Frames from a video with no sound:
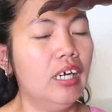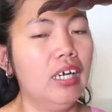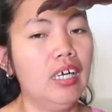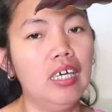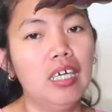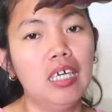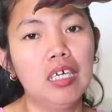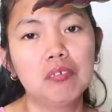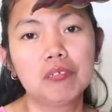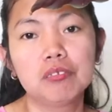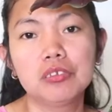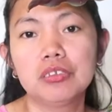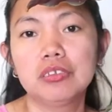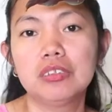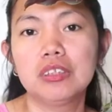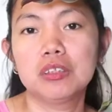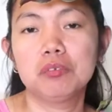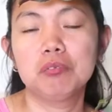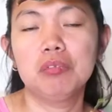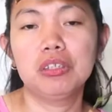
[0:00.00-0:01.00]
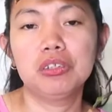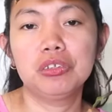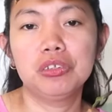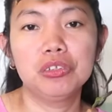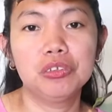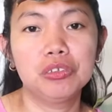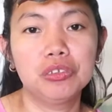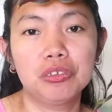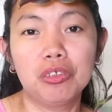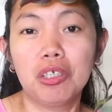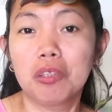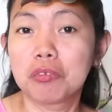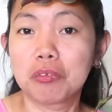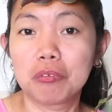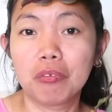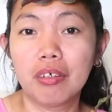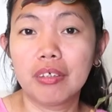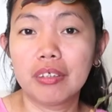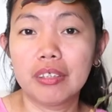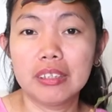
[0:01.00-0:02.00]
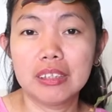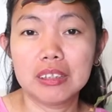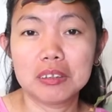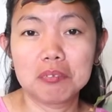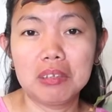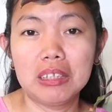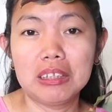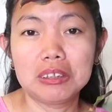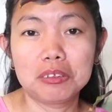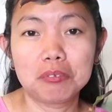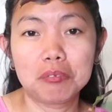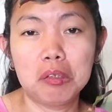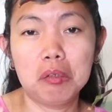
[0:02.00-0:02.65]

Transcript: Um, you just make sure you don't overwater this plant to